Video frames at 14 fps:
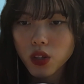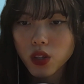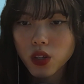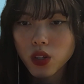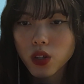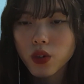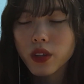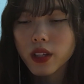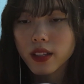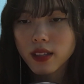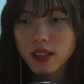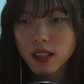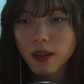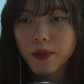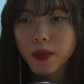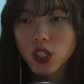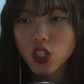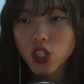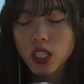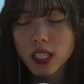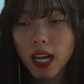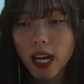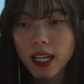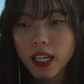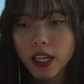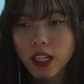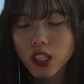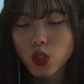unions. She
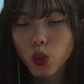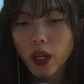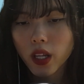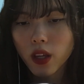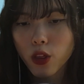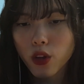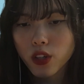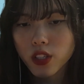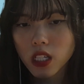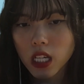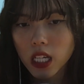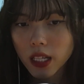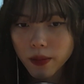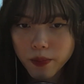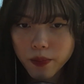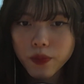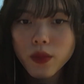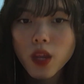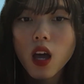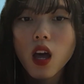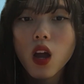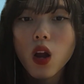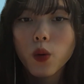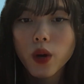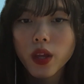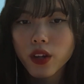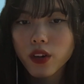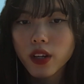died in 2013.
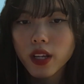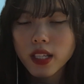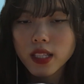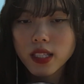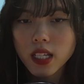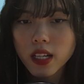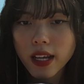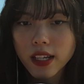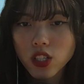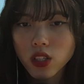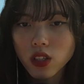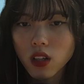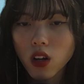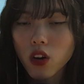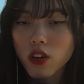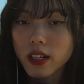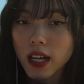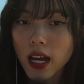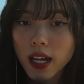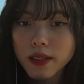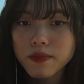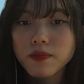Whether international or not,